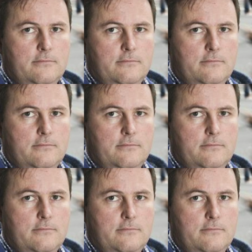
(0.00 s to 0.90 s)

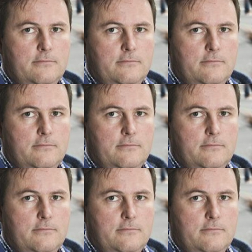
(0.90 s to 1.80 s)

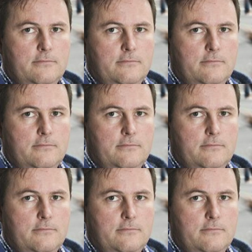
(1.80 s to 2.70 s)

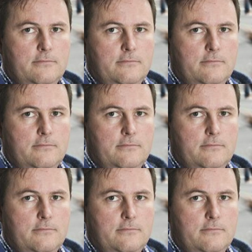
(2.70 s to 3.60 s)

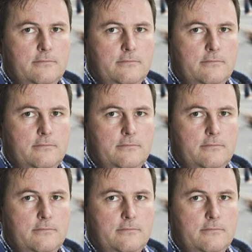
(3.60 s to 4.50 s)

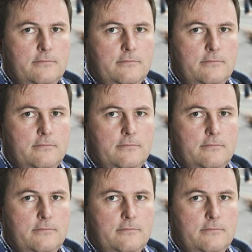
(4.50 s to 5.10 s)
The face doesn't move, so there is nothing to read.